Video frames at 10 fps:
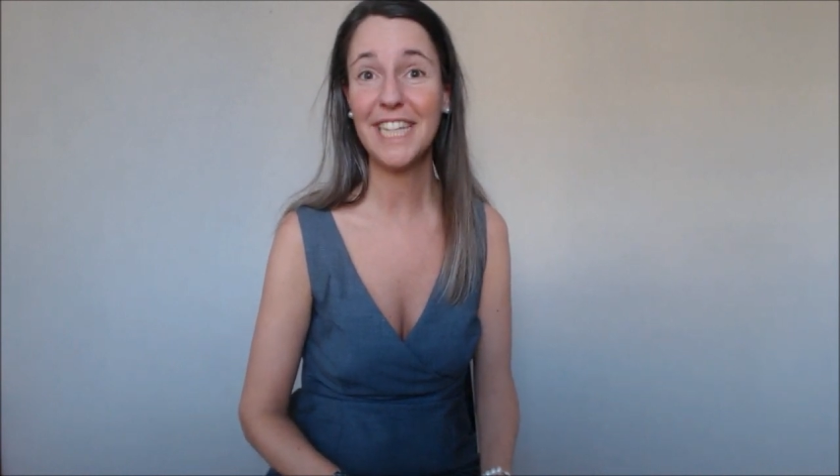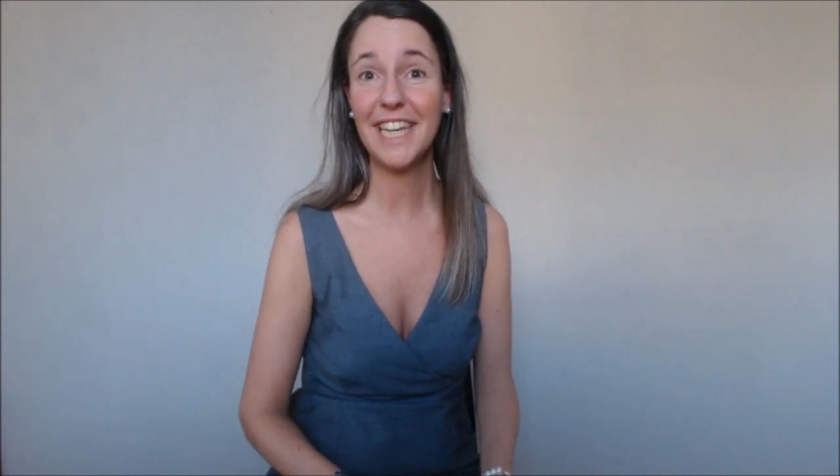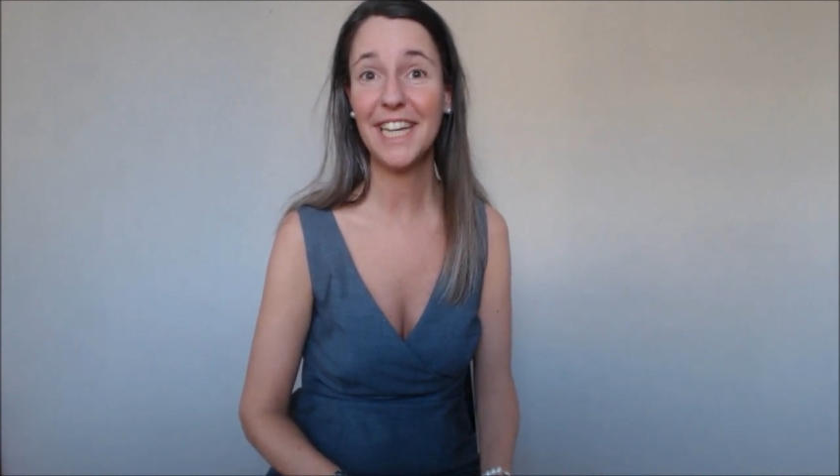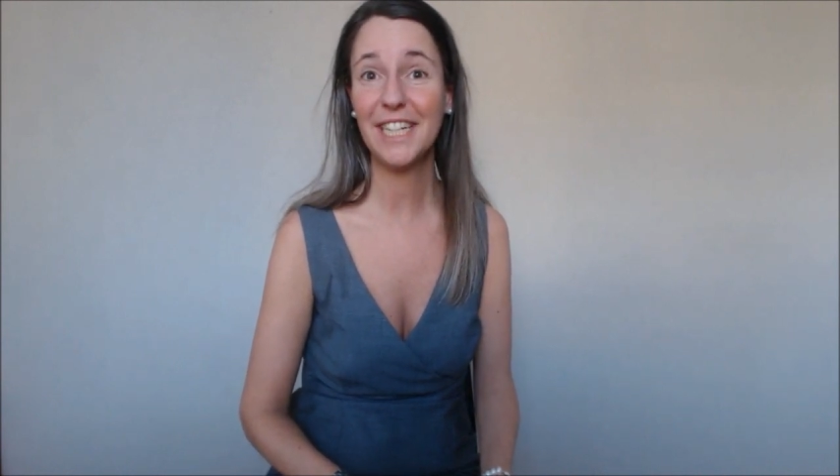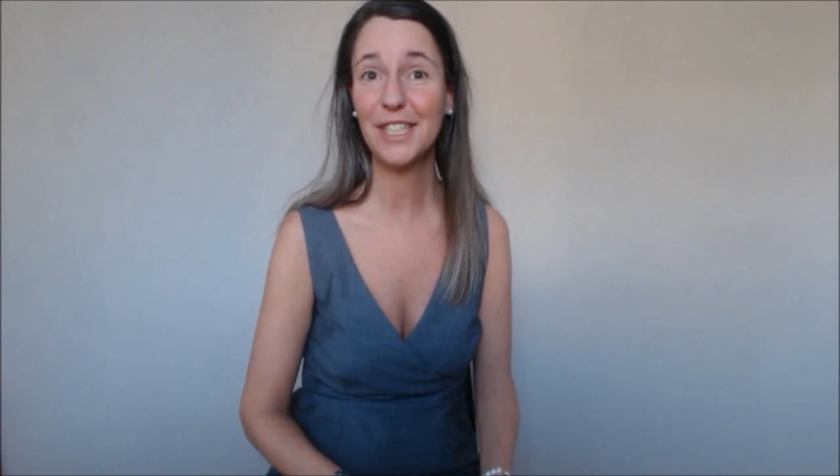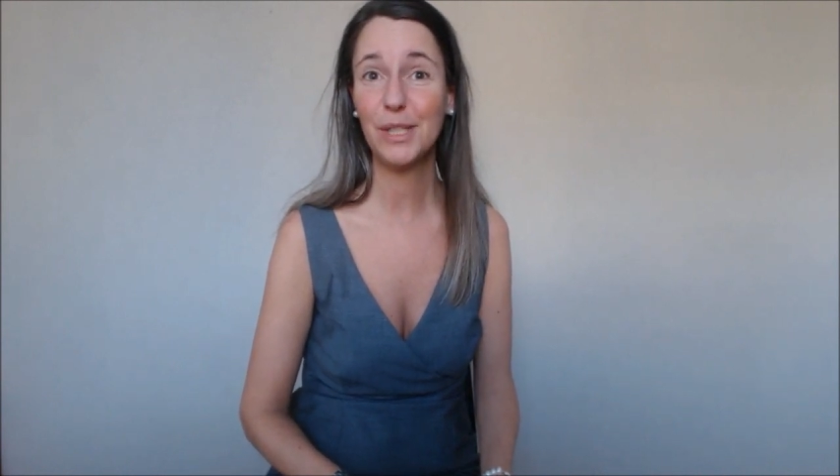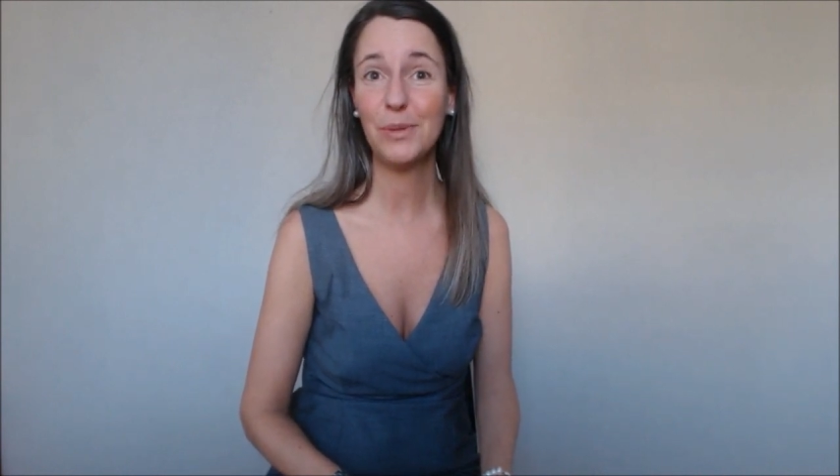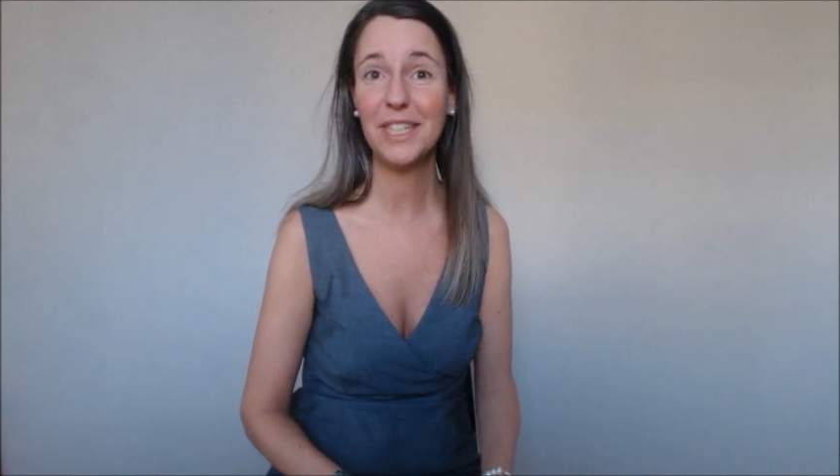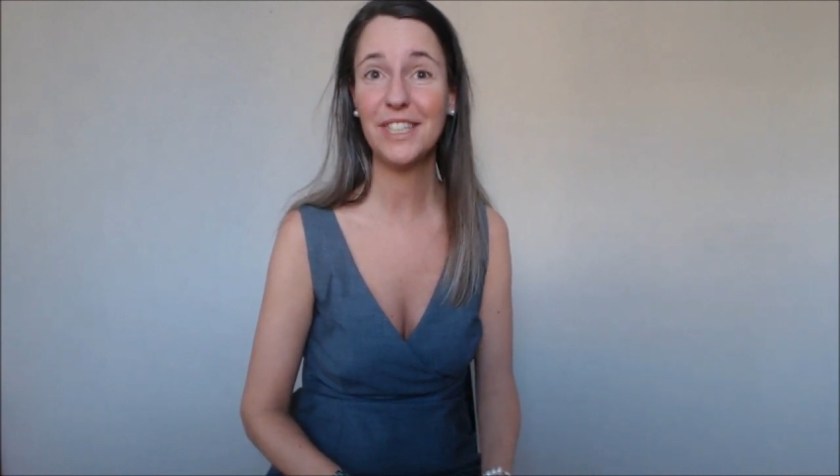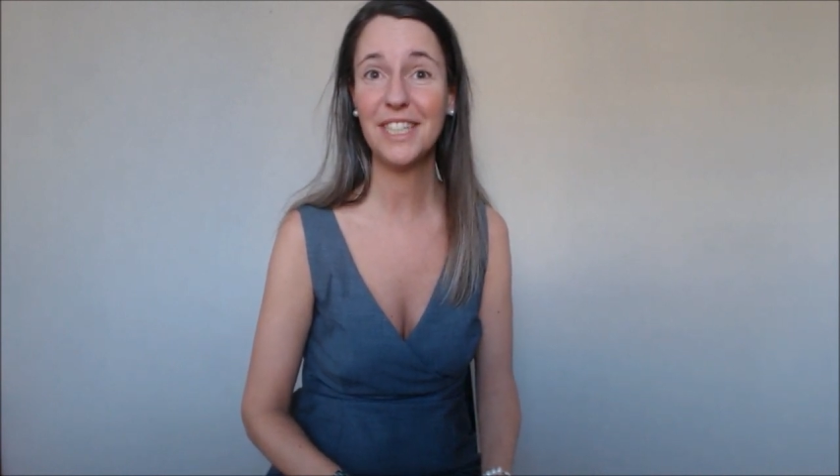day here in
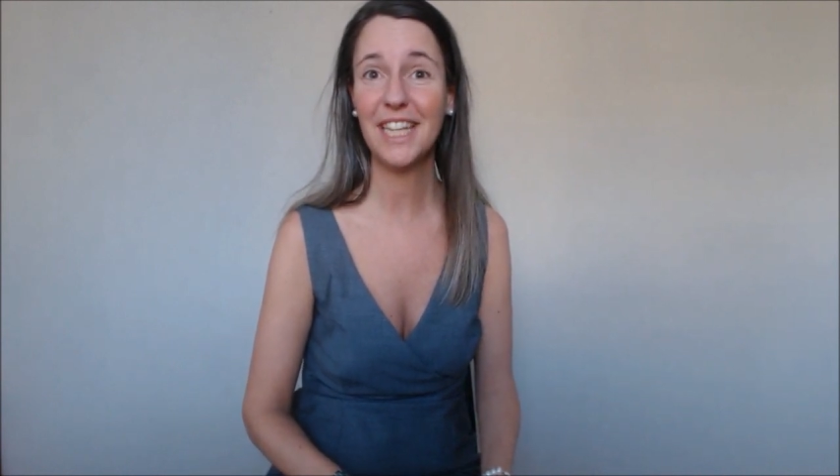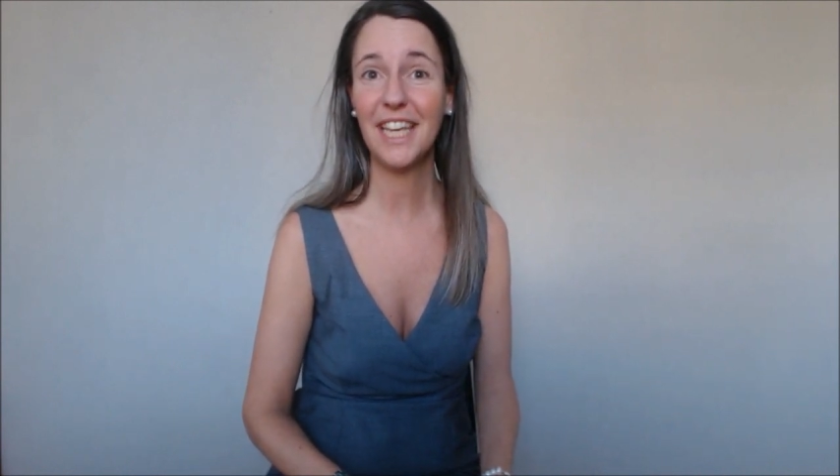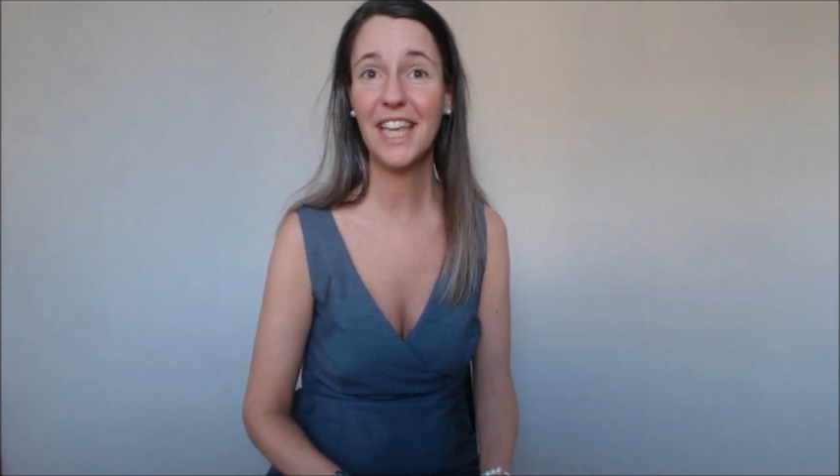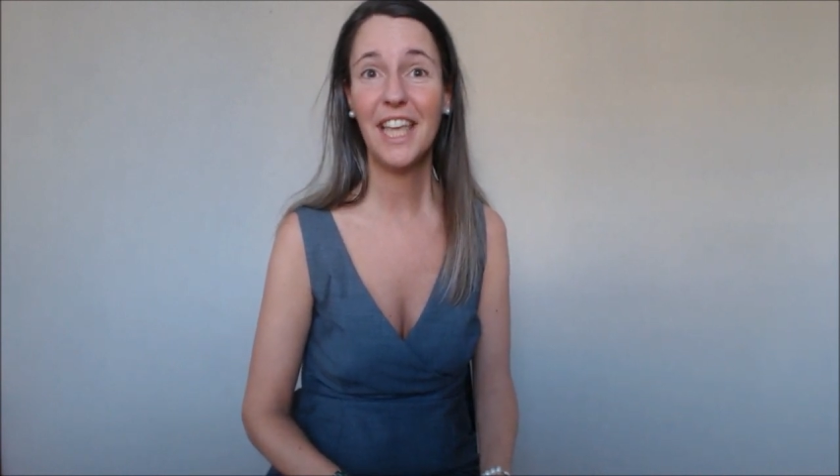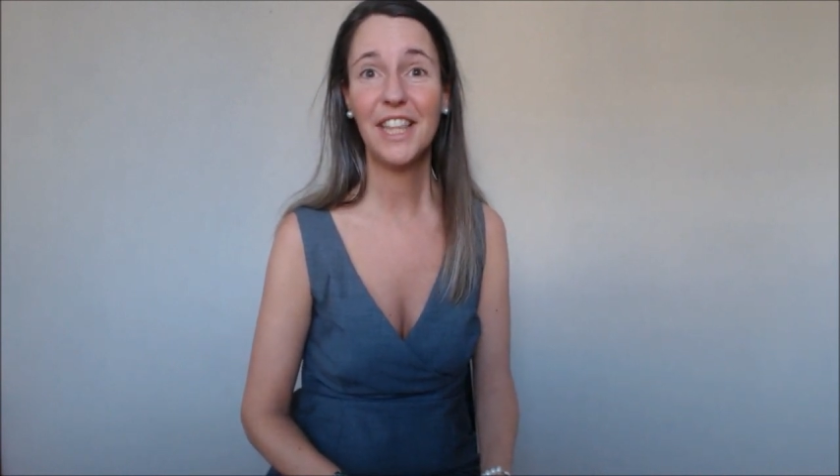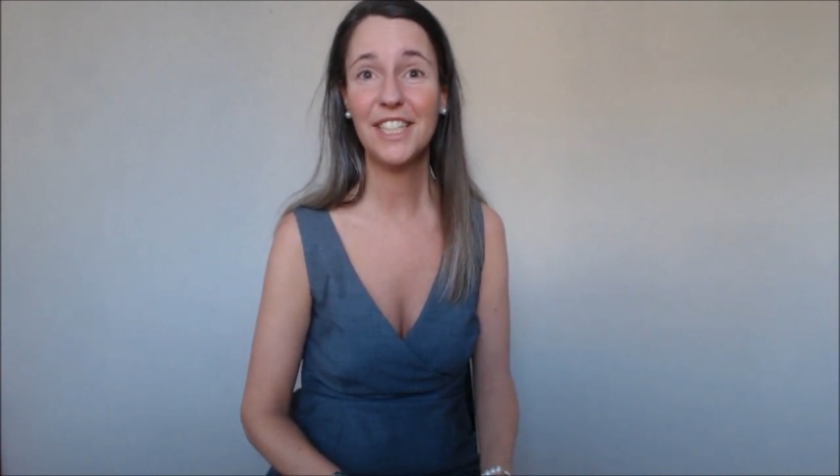Sweden today.